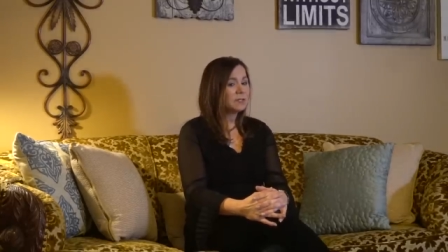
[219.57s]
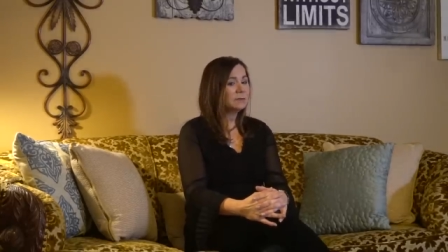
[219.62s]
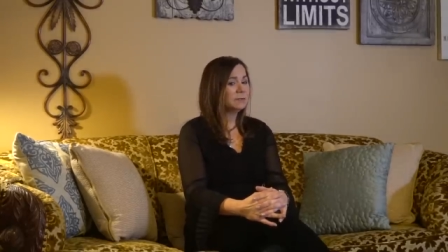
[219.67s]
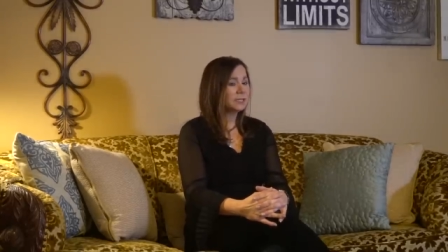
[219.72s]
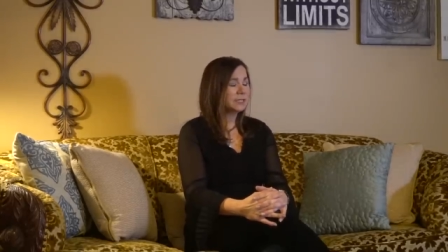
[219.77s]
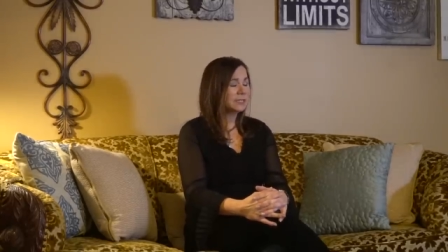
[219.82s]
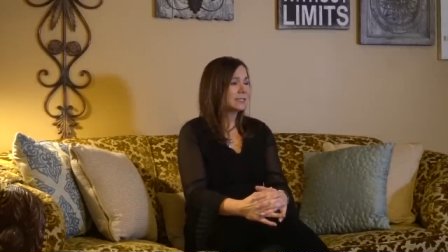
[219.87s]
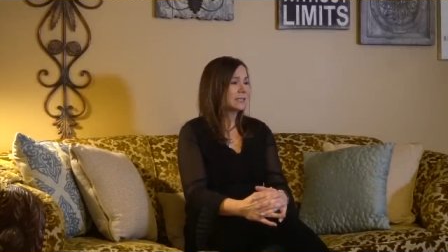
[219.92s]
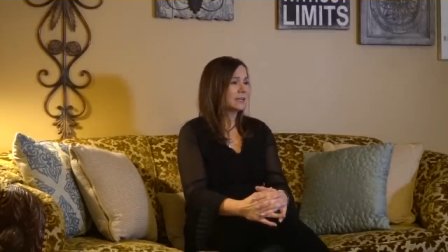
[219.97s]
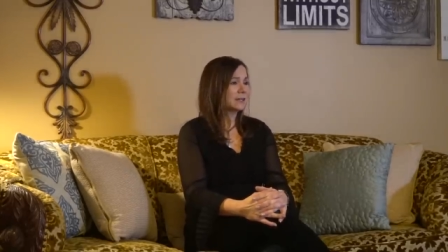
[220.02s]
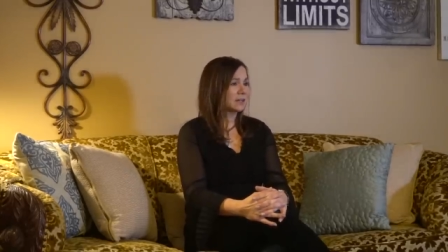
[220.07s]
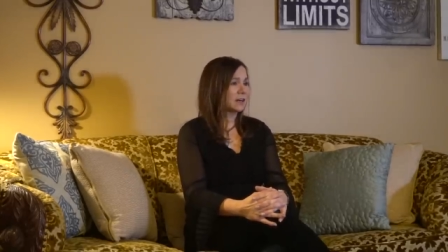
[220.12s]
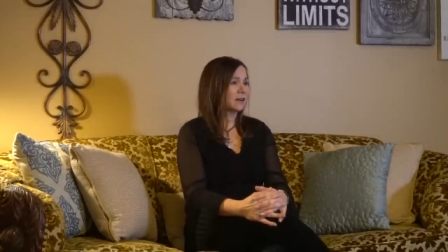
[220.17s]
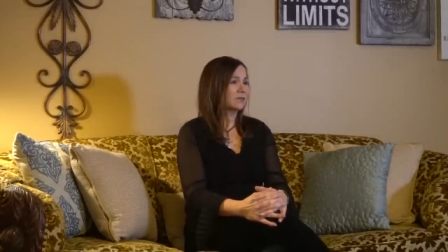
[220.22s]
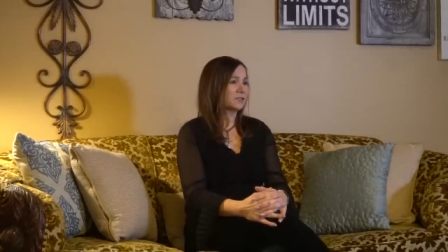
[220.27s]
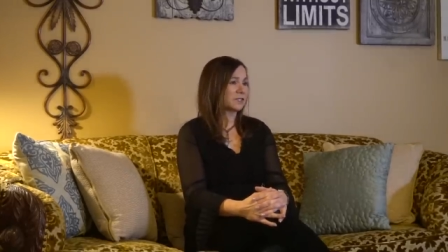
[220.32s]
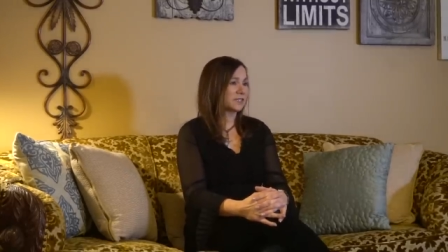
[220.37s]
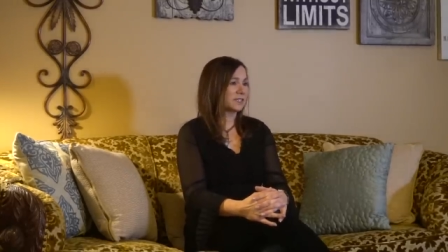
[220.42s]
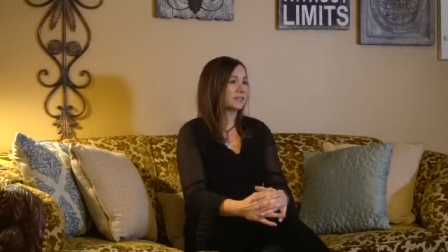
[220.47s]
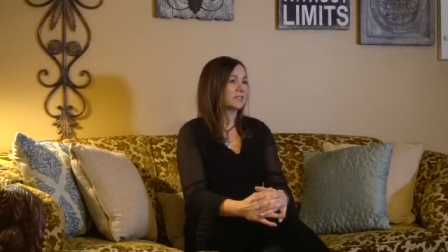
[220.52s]
but it's not a
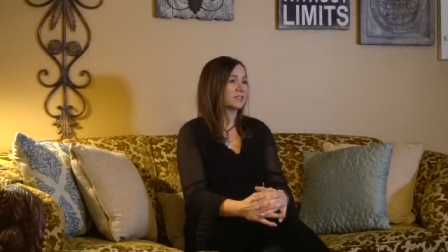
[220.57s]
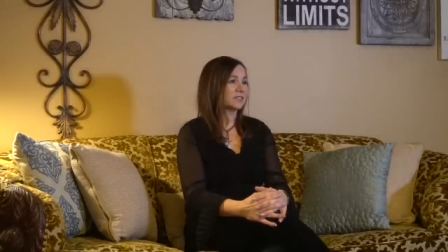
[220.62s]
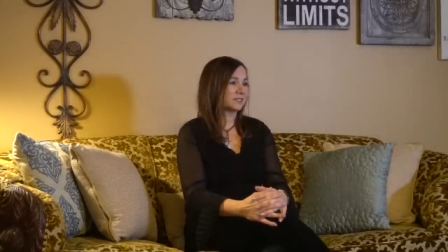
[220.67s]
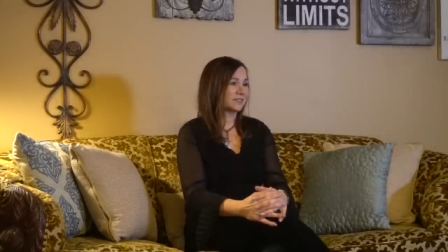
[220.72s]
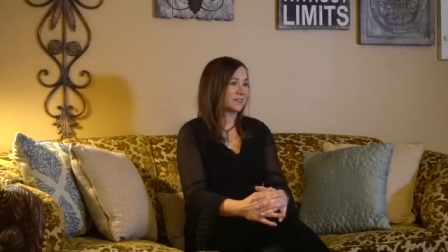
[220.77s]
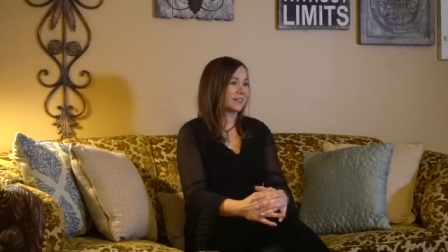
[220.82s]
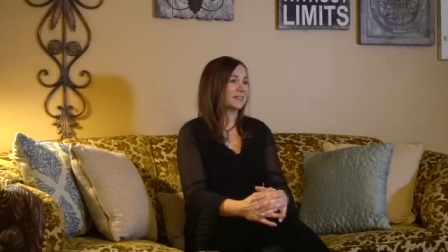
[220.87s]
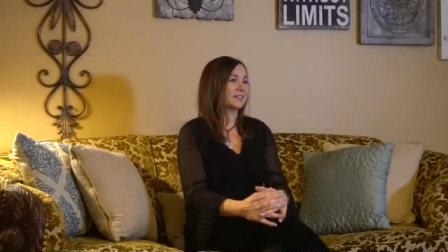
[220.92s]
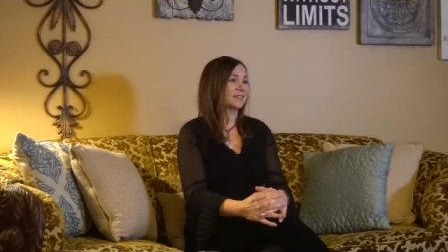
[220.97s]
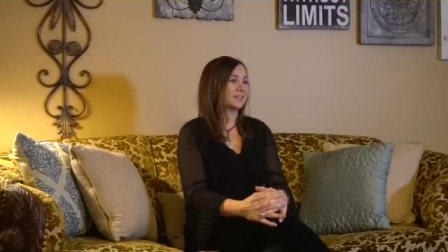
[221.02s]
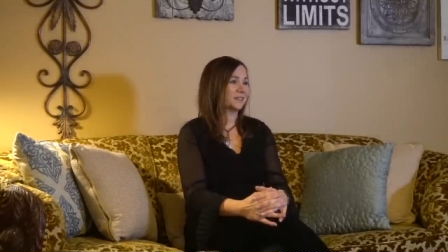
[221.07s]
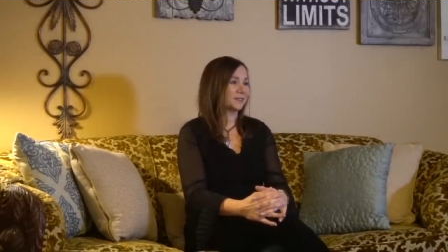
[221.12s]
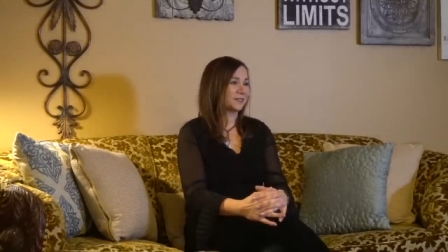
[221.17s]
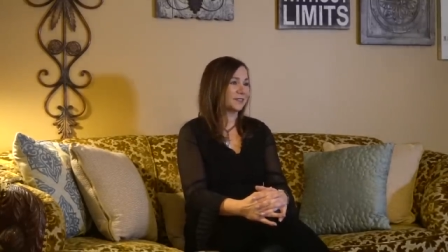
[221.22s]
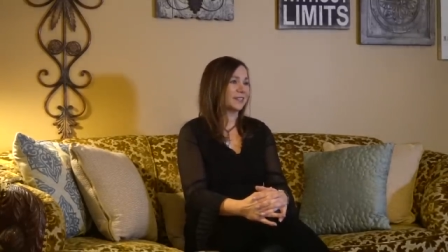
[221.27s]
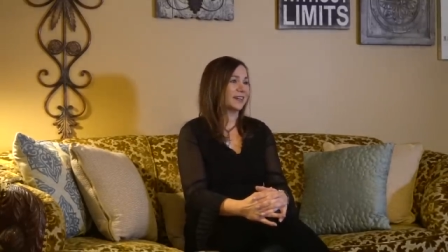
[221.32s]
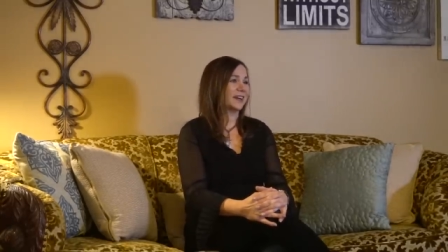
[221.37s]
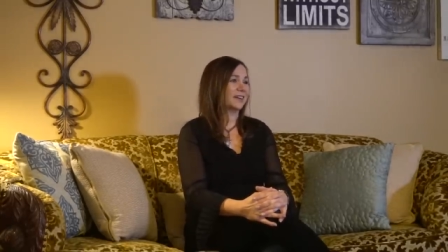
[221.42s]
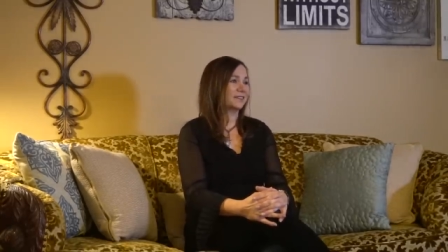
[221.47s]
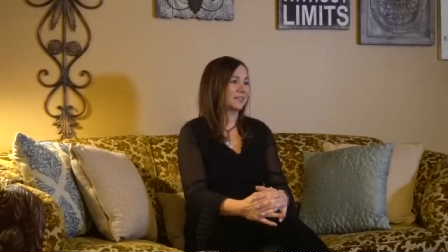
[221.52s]
conversation that they're
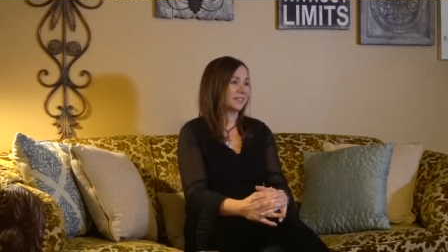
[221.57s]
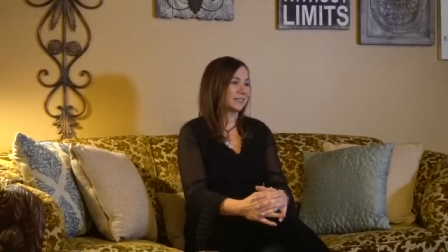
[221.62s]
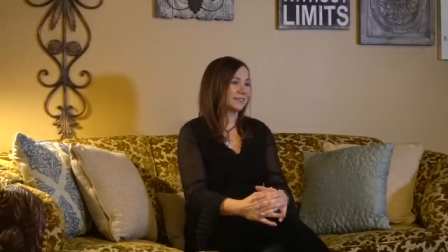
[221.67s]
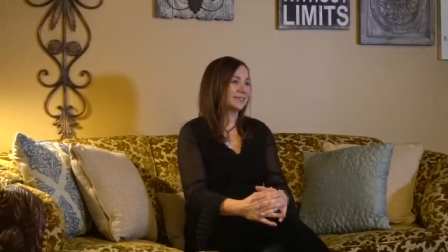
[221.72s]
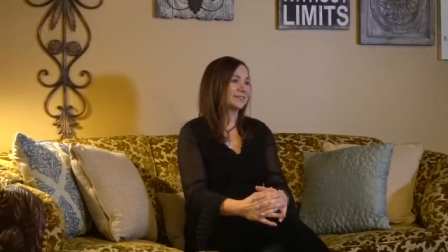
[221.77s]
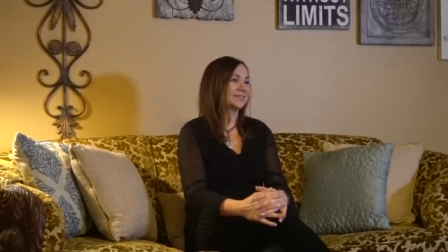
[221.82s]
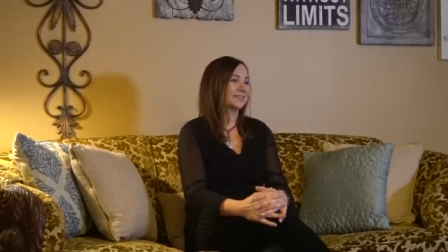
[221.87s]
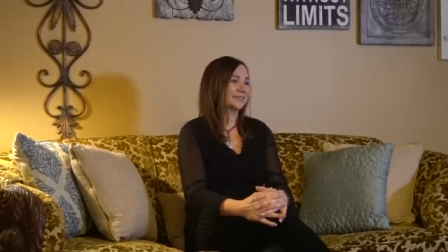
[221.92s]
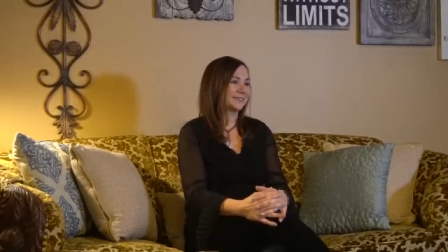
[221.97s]
used to having.